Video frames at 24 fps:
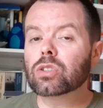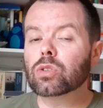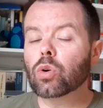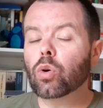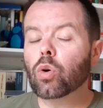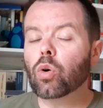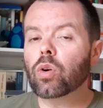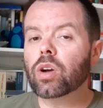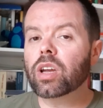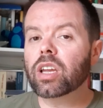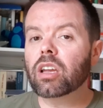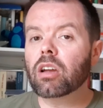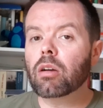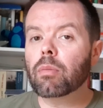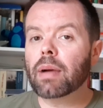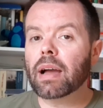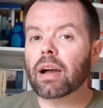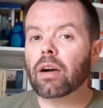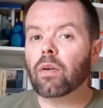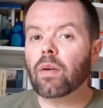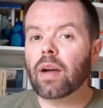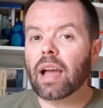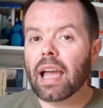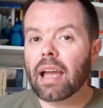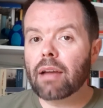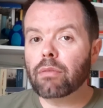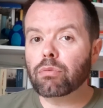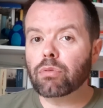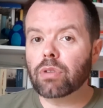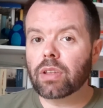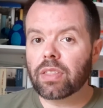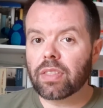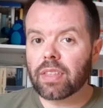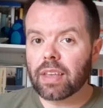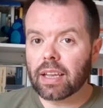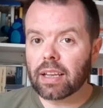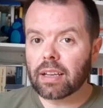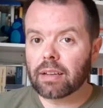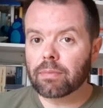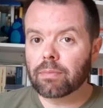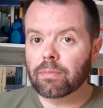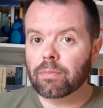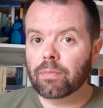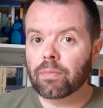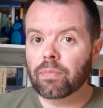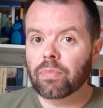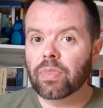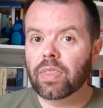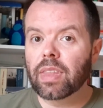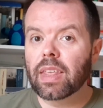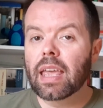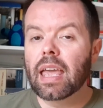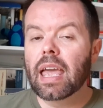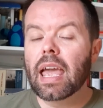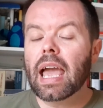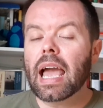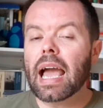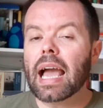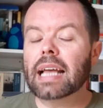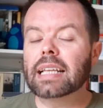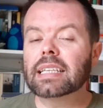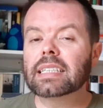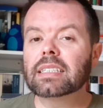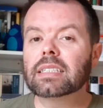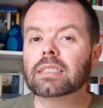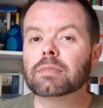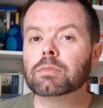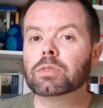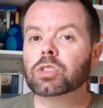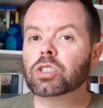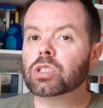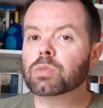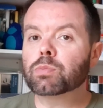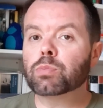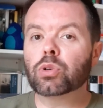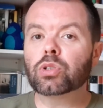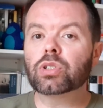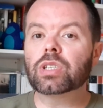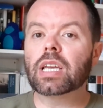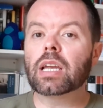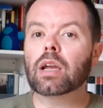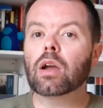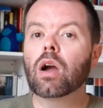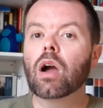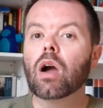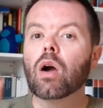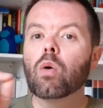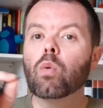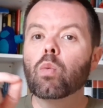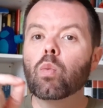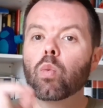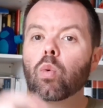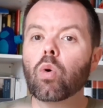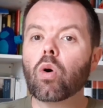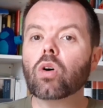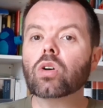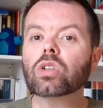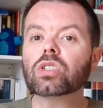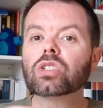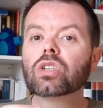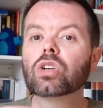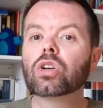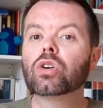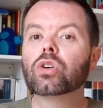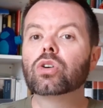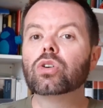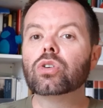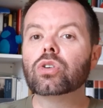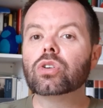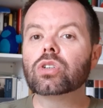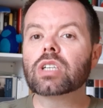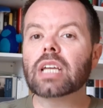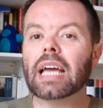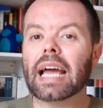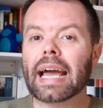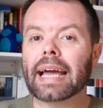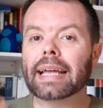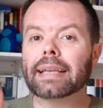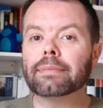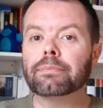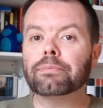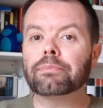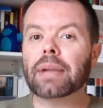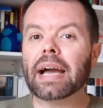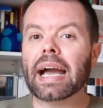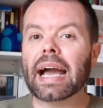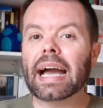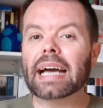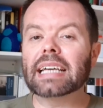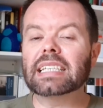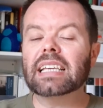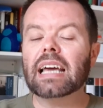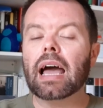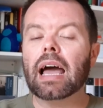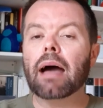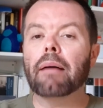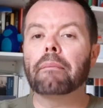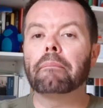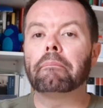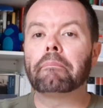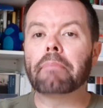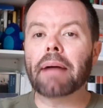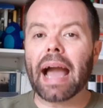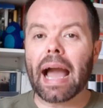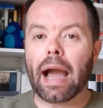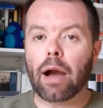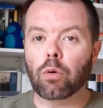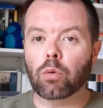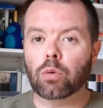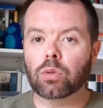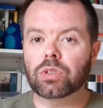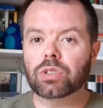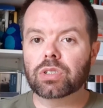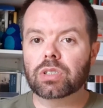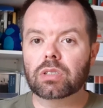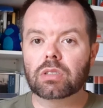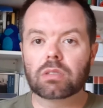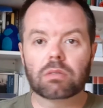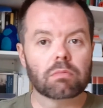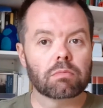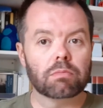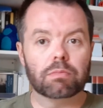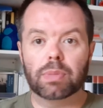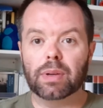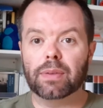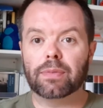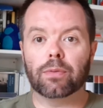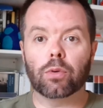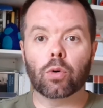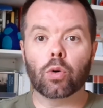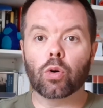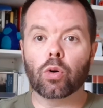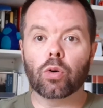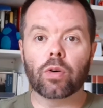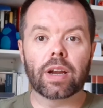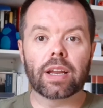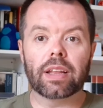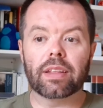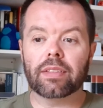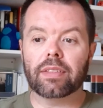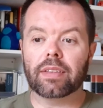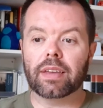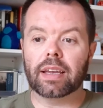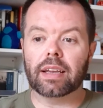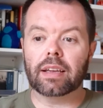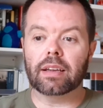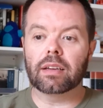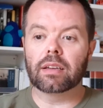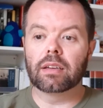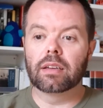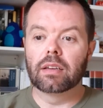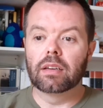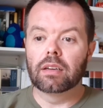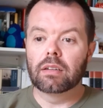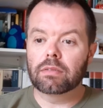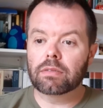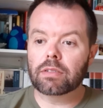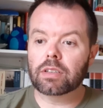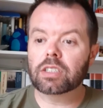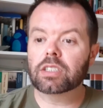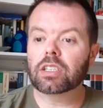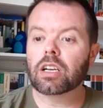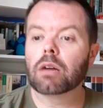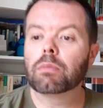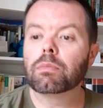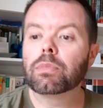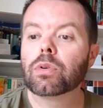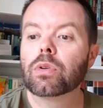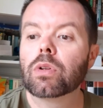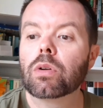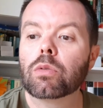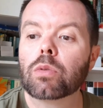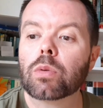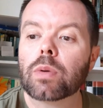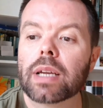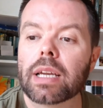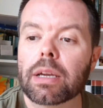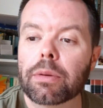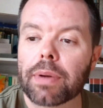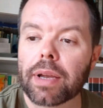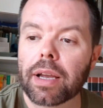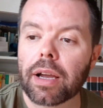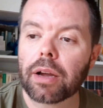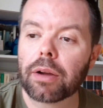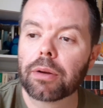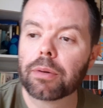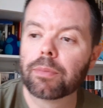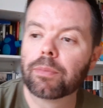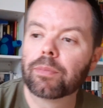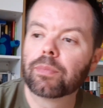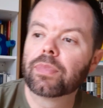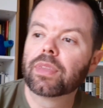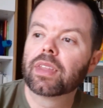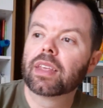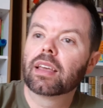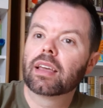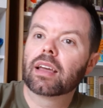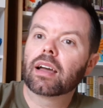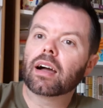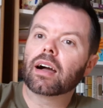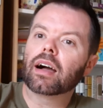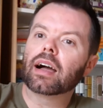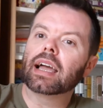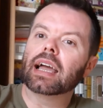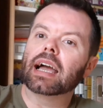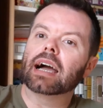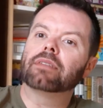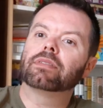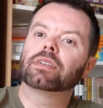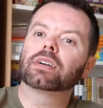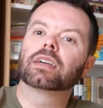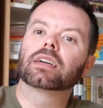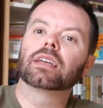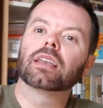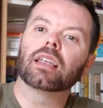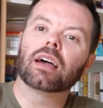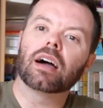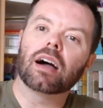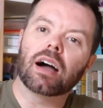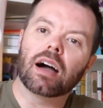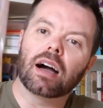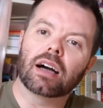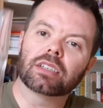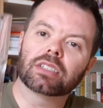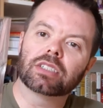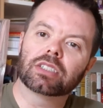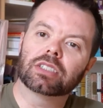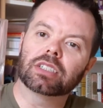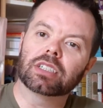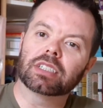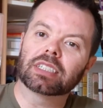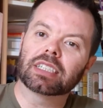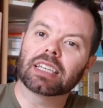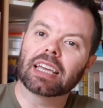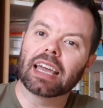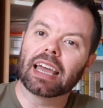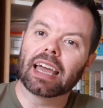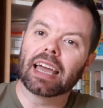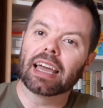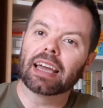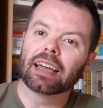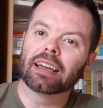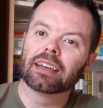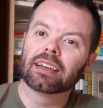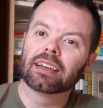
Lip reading: talking about everything and just putting what's good and bad about before anything. For example, oh, here we go. I have a glass just here.